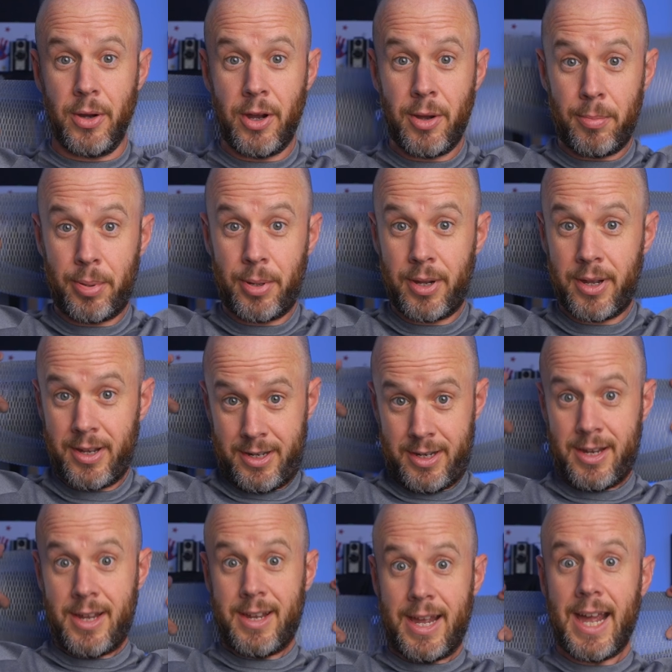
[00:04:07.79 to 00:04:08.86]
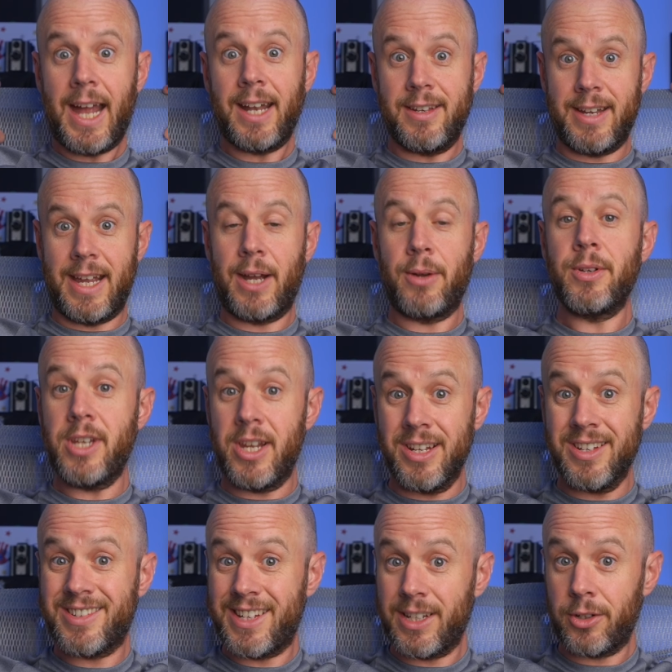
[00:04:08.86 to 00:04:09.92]
up and down, you
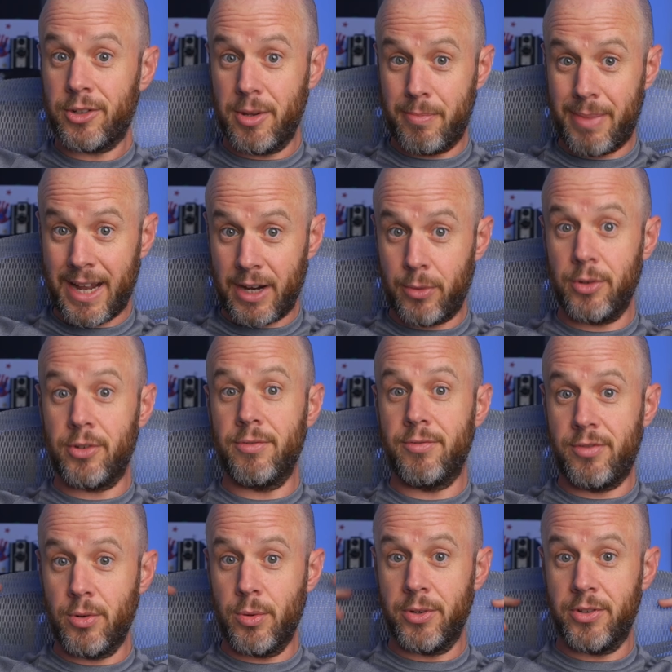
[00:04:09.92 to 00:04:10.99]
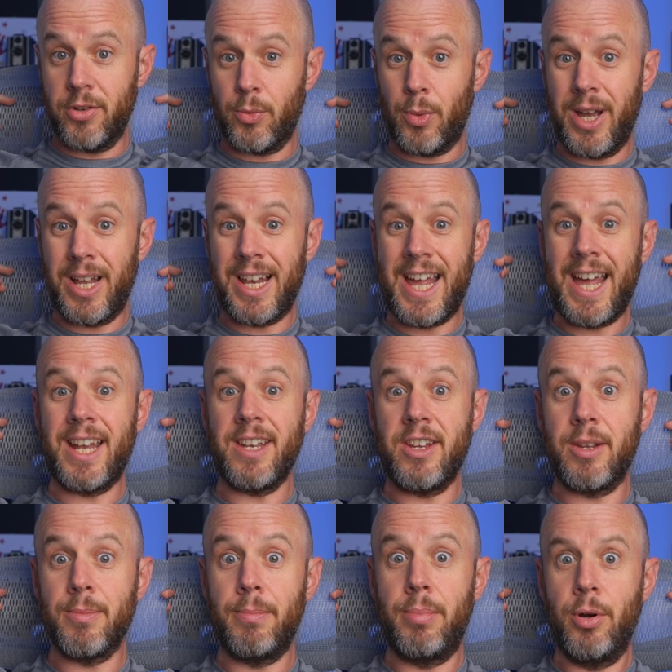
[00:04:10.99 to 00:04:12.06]
can tilt it backwards and forwards as well, and you
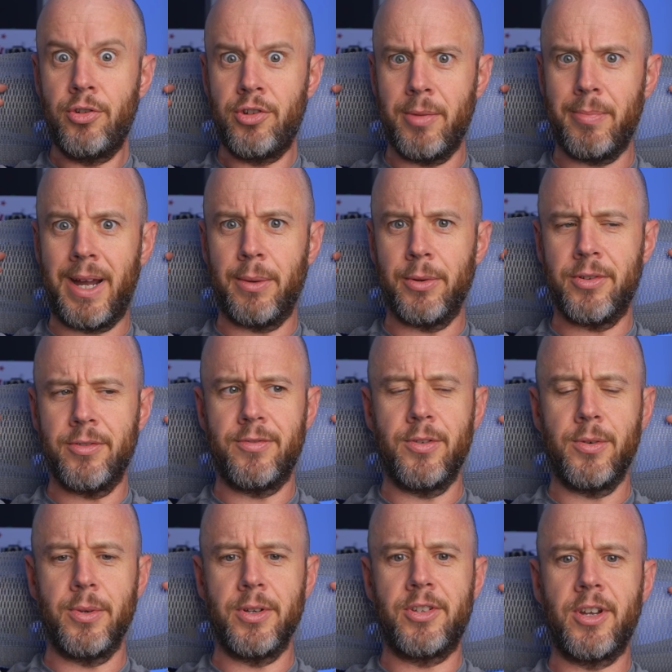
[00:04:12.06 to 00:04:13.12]
can push it backwards and forwards,